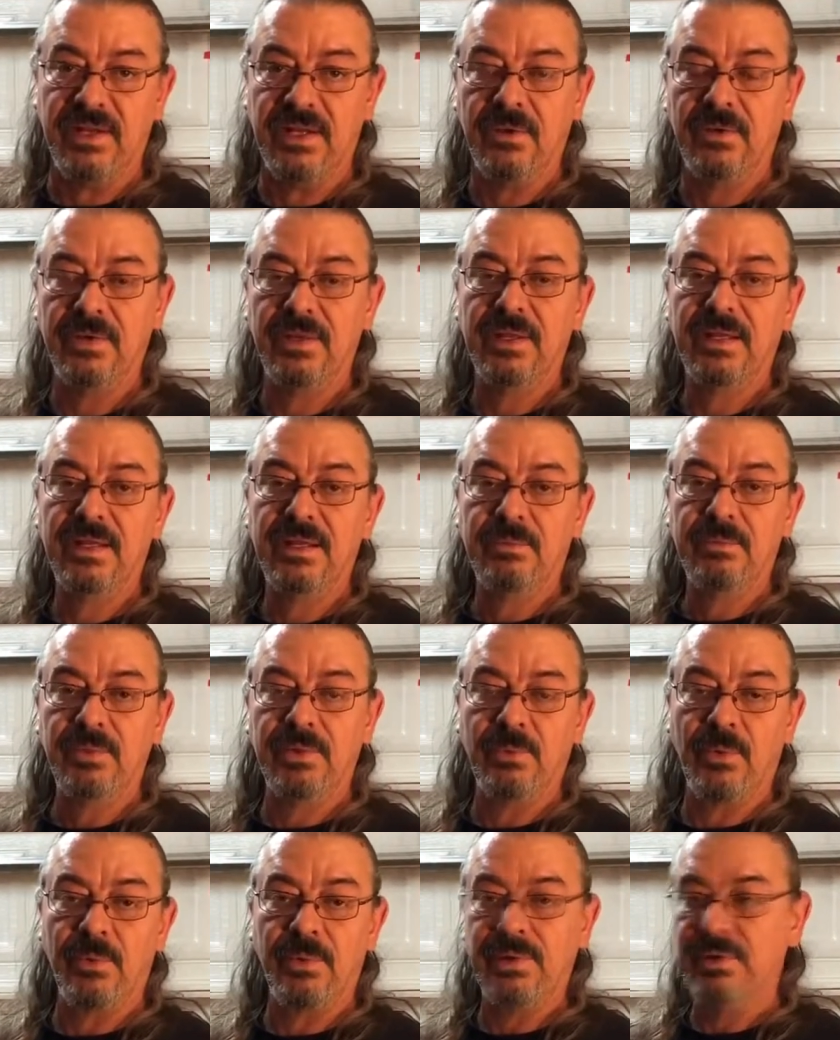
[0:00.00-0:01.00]

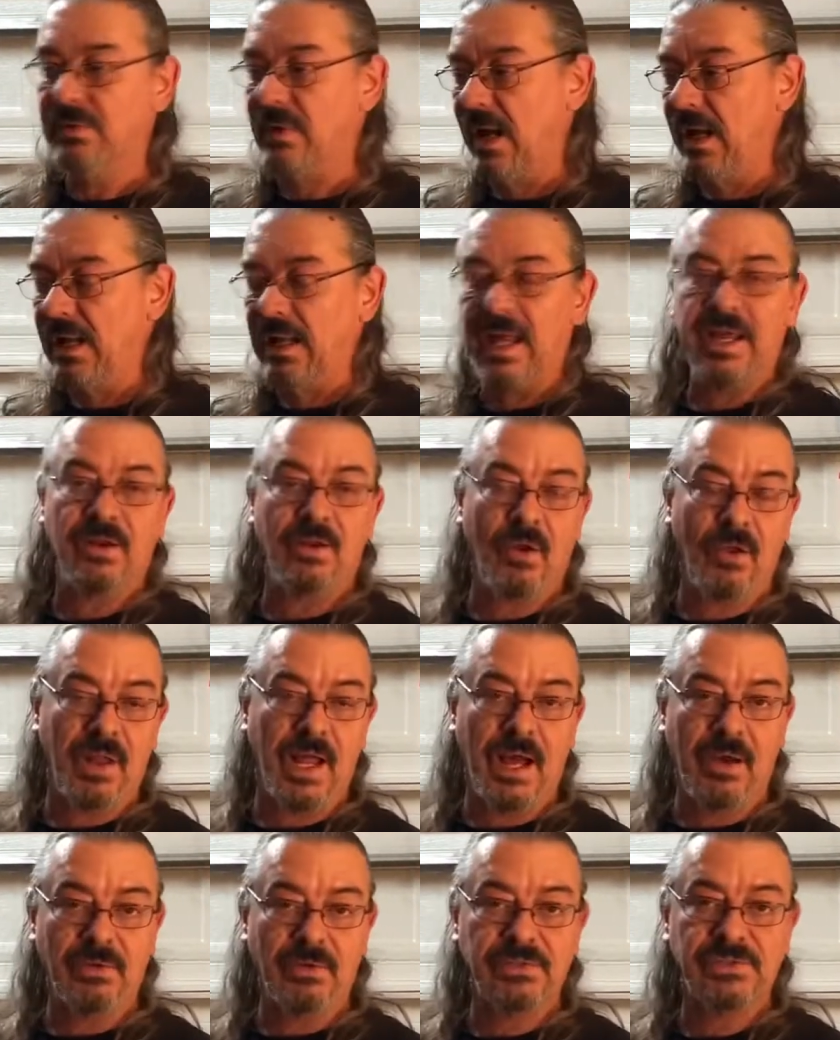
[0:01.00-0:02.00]
where we, I lay it all
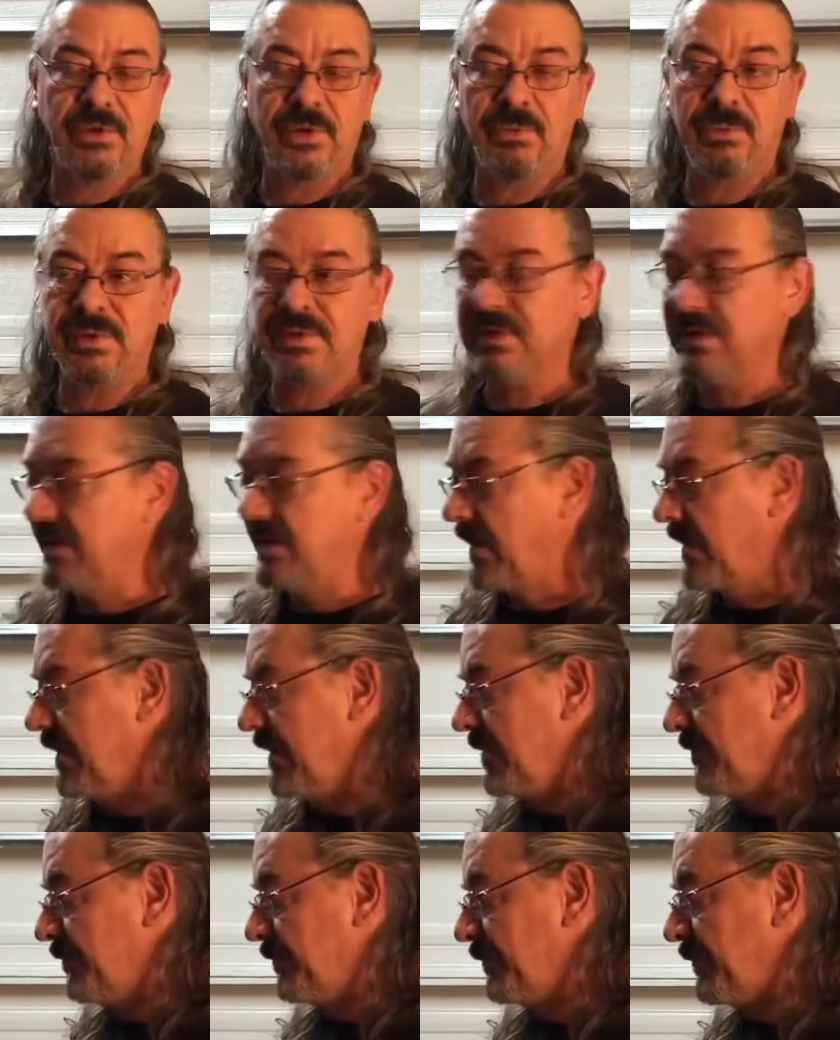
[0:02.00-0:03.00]
out and show you what's in
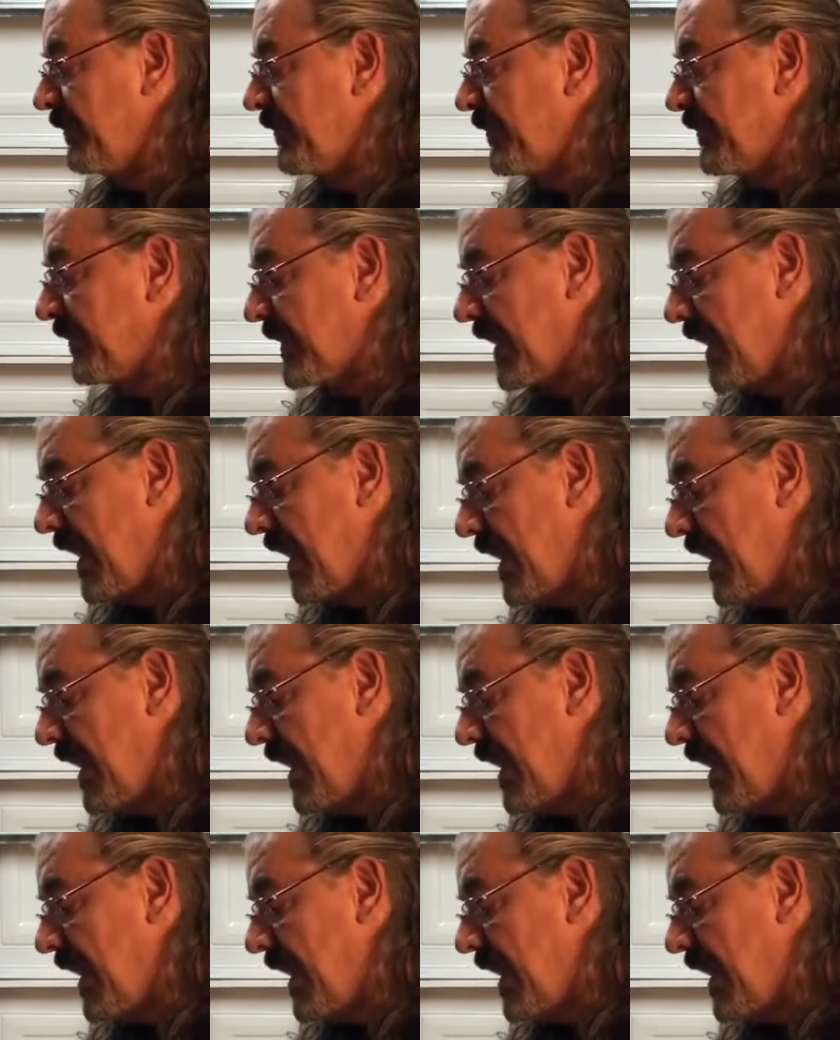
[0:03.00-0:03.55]
there.